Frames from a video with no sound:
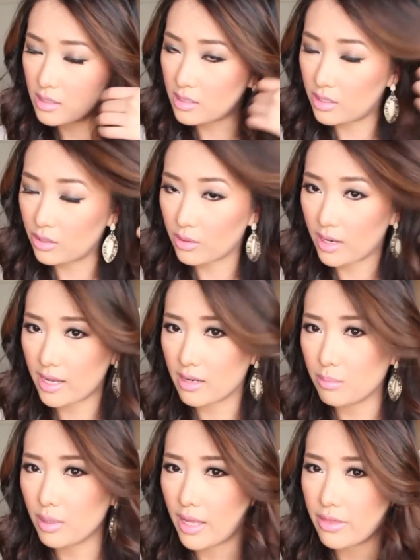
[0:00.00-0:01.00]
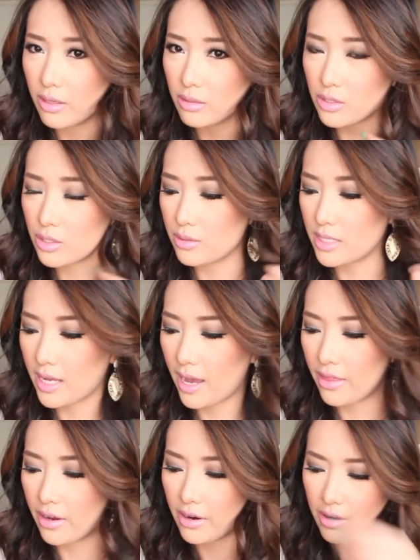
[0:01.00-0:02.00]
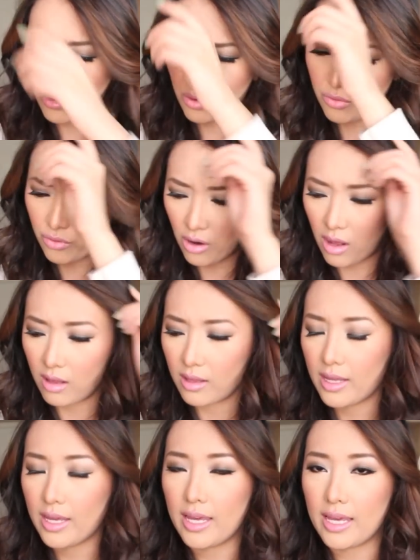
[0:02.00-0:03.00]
to kind of blend those two together and overall